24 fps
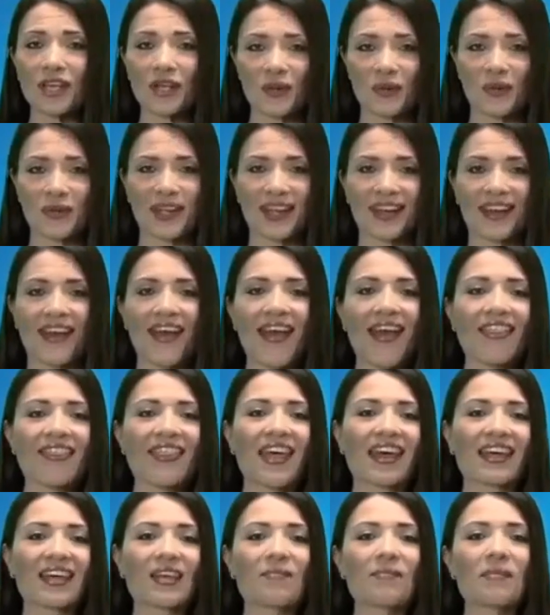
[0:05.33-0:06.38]
unit
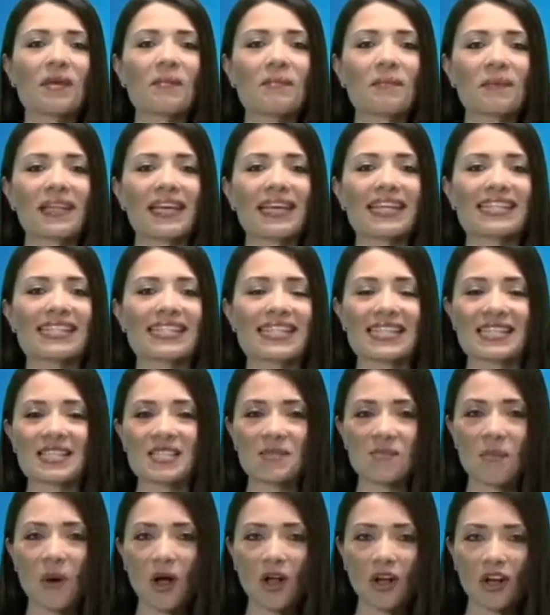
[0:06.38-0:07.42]
that can be placed in
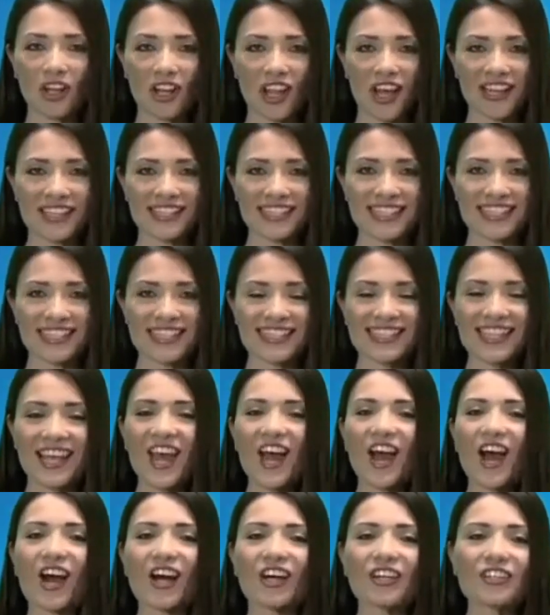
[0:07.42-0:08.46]
small closets,
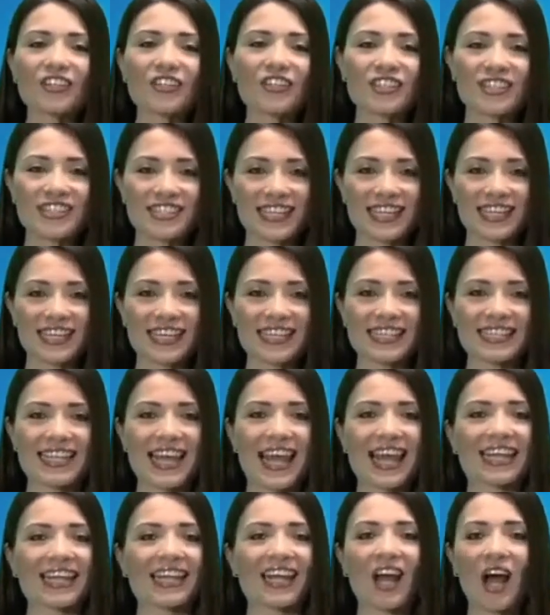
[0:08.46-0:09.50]
under sinks,
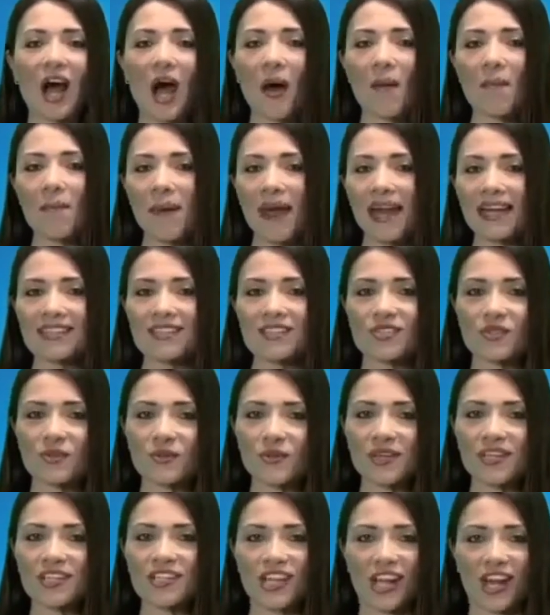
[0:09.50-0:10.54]
and in compact
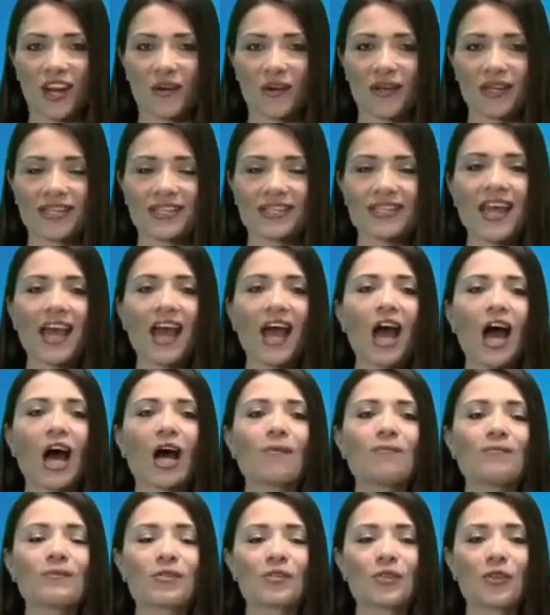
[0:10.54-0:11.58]
storage areas
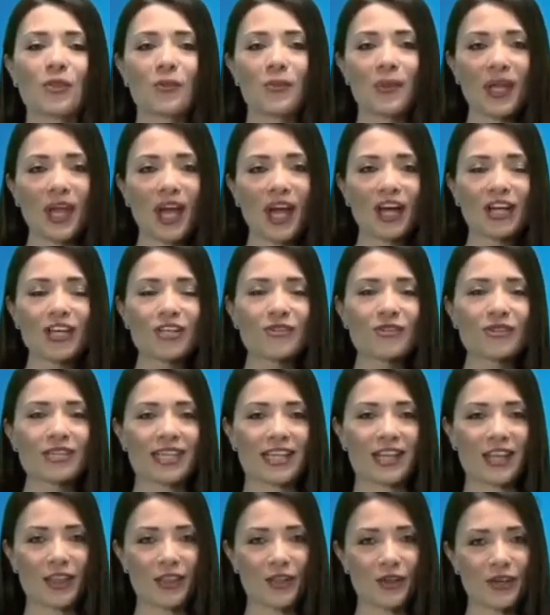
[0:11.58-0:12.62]
up to
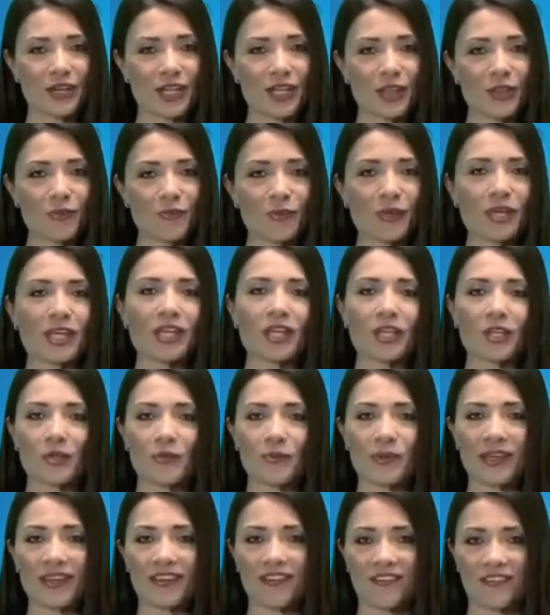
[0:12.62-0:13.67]
333
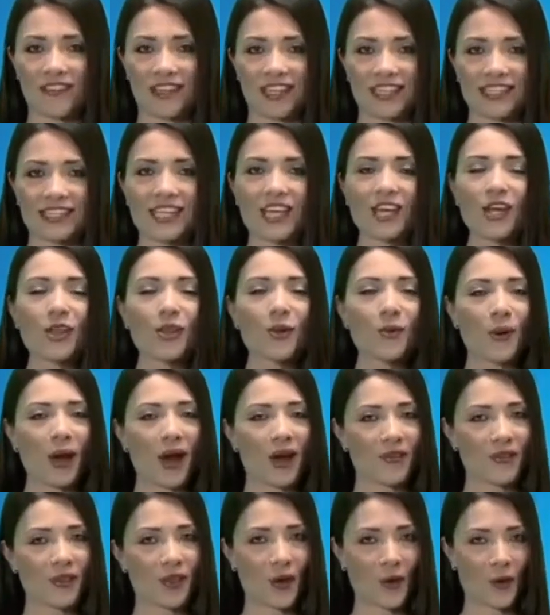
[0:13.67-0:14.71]
cubic feet
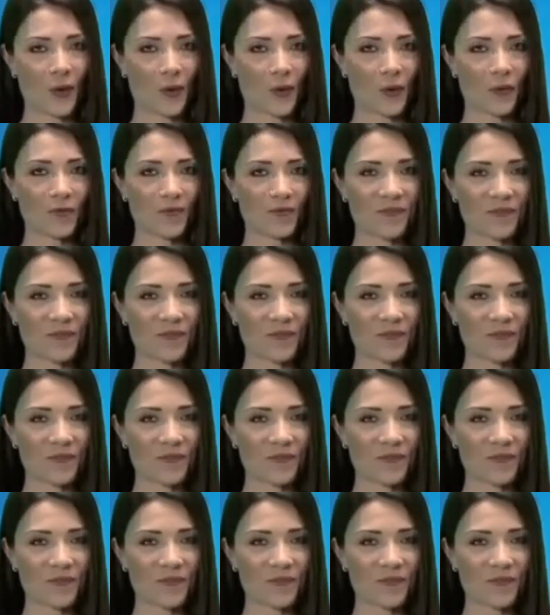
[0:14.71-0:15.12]
throughout the home.